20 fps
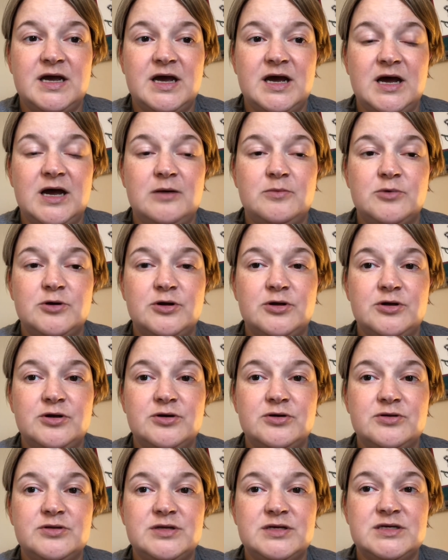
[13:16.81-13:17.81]

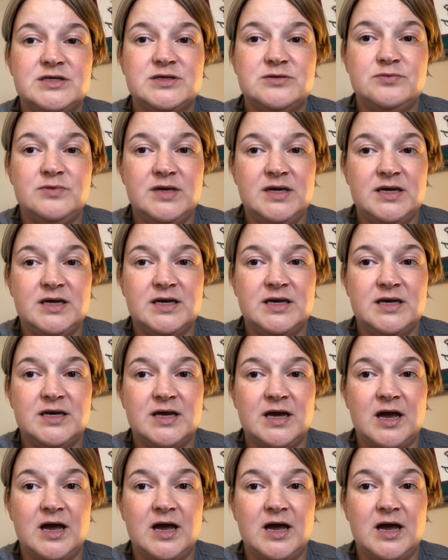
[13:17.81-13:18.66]
earlier this week,